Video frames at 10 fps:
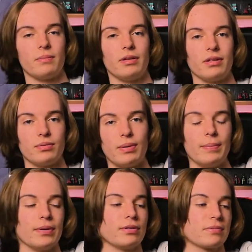I mean, that's
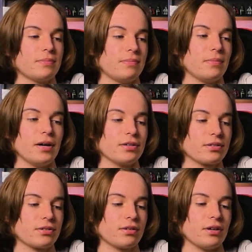what most
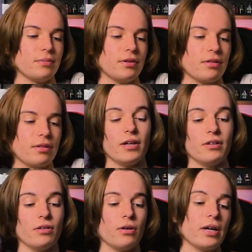masks come with.
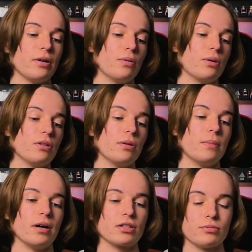And I ordered the
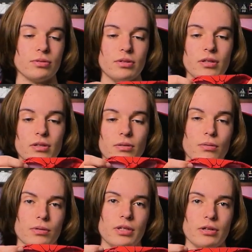mask with the
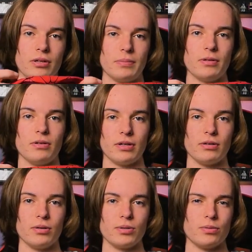already open eye
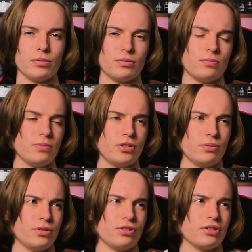holes,
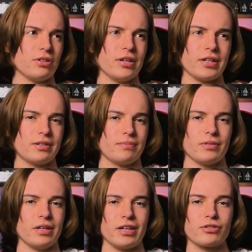which was just like
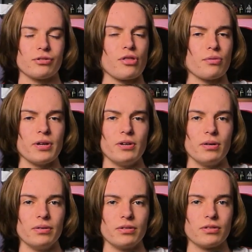an extra
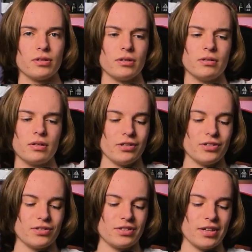$3. So it
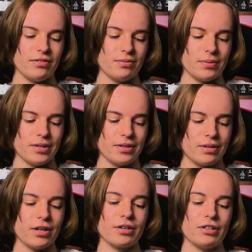just saves me
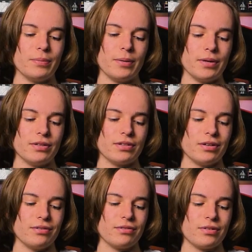cutting them out
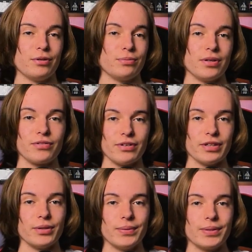myself, which my
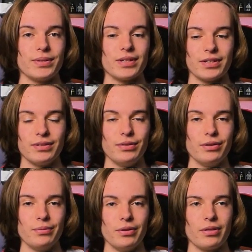friend Lucas had to
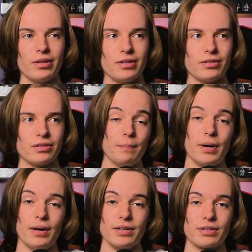do with his
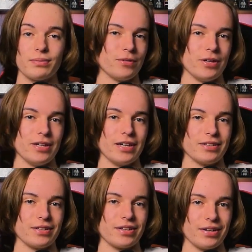mask. But he
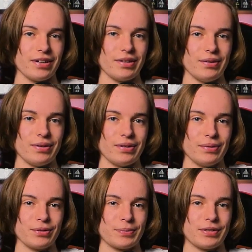had to cut out the eye
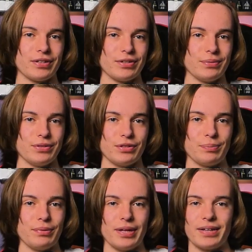holes because it was
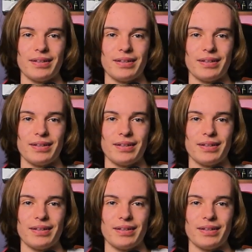just blank